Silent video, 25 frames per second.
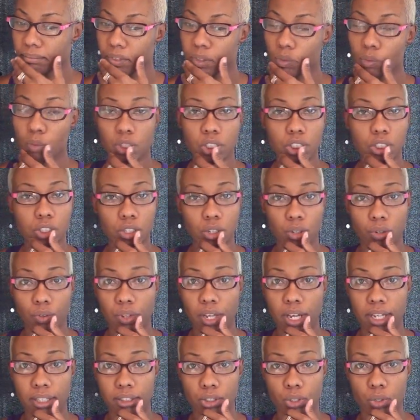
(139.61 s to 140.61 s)
which, you know,
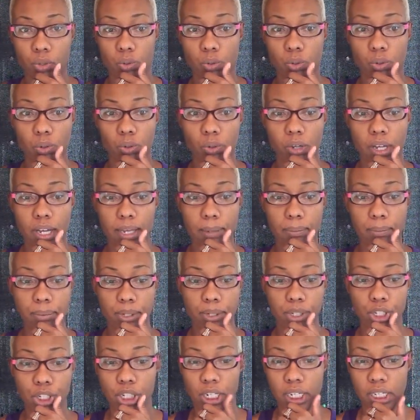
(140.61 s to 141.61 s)
that's cool. I
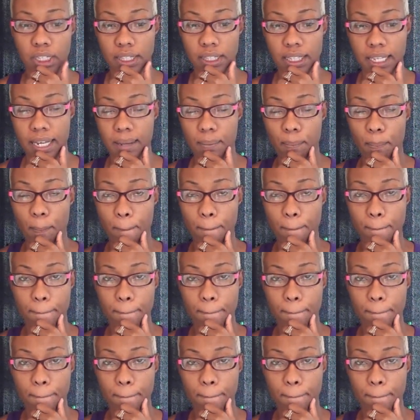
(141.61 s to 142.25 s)
appreciate that.